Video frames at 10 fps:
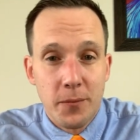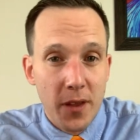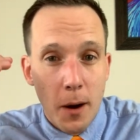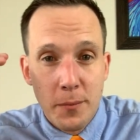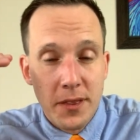
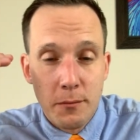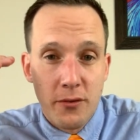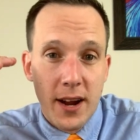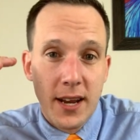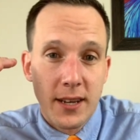up in the
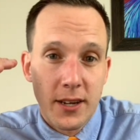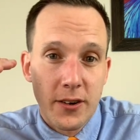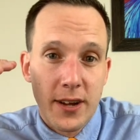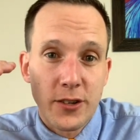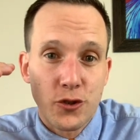brain
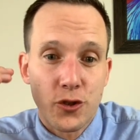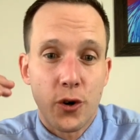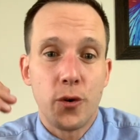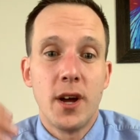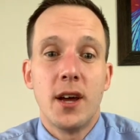here. And
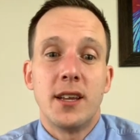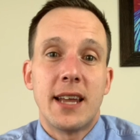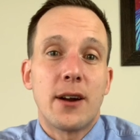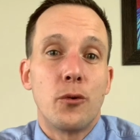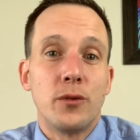so
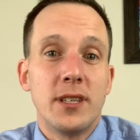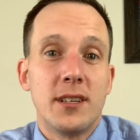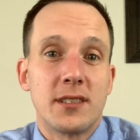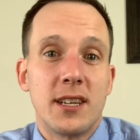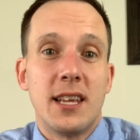not only
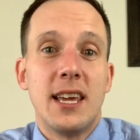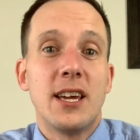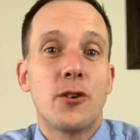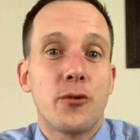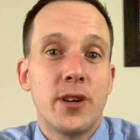does it
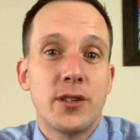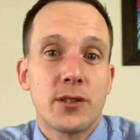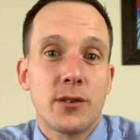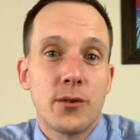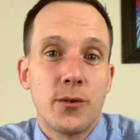increase
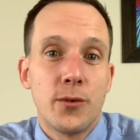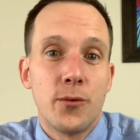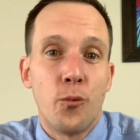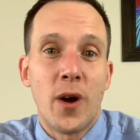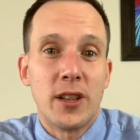
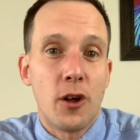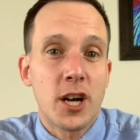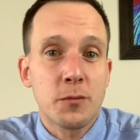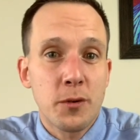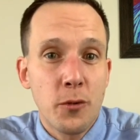weight
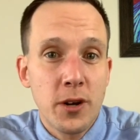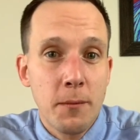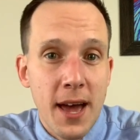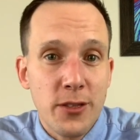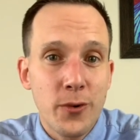loss promoting
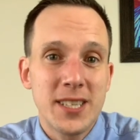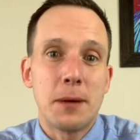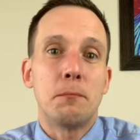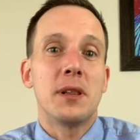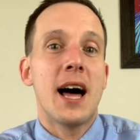pathways,
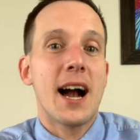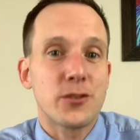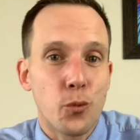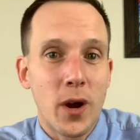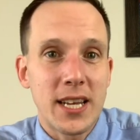it
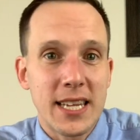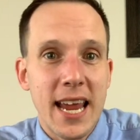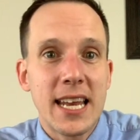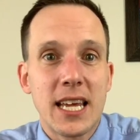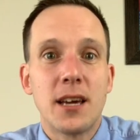blocks weight
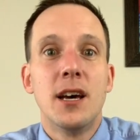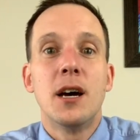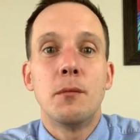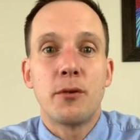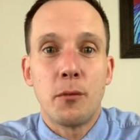gaining
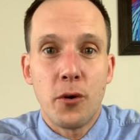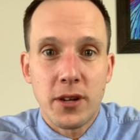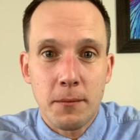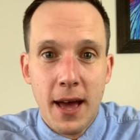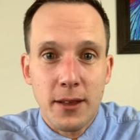
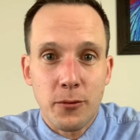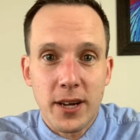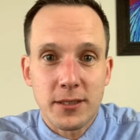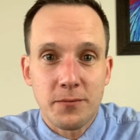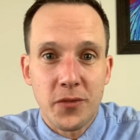promoting
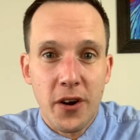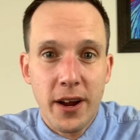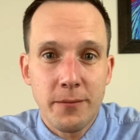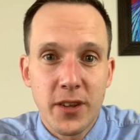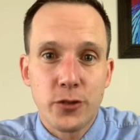pathways. All
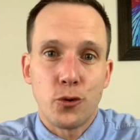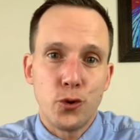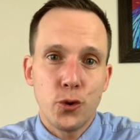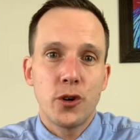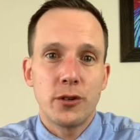right, so
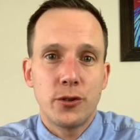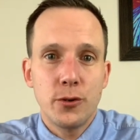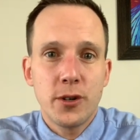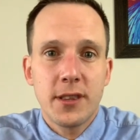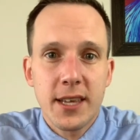two
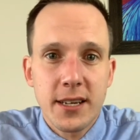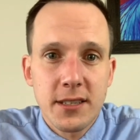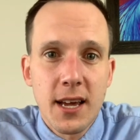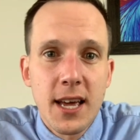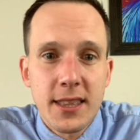good things
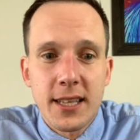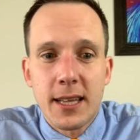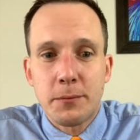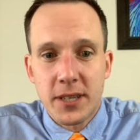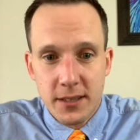that
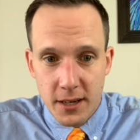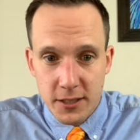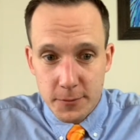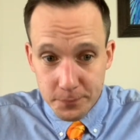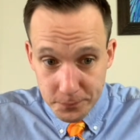leptin does.